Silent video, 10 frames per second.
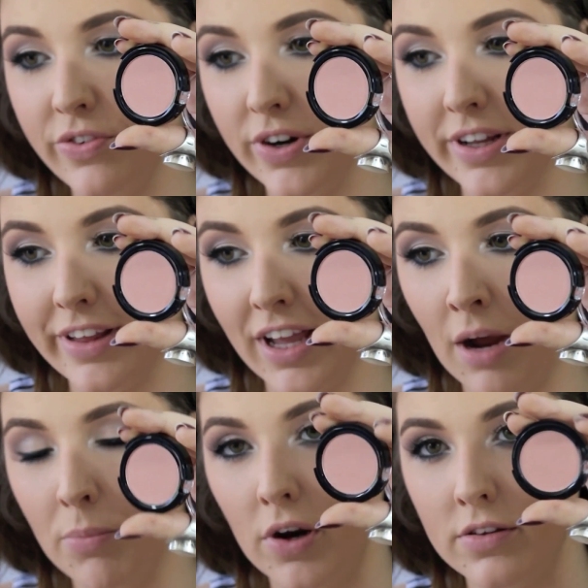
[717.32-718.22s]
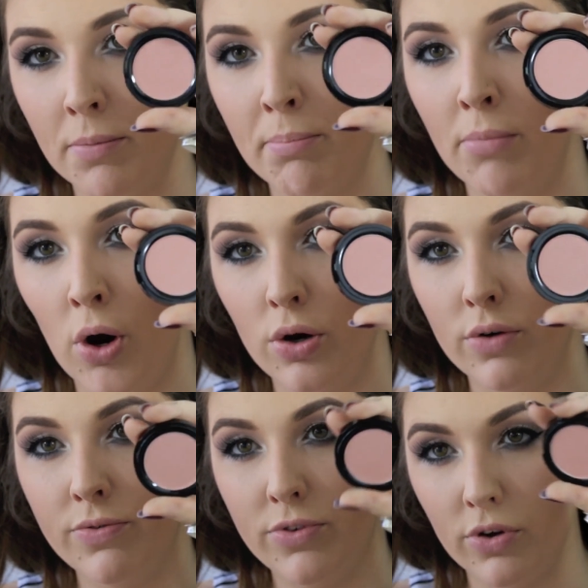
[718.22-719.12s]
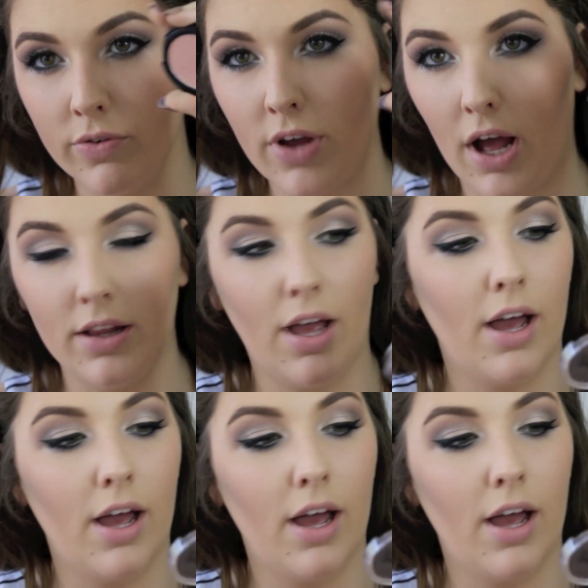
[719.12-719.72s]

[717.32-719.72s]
And then we just have to do that signature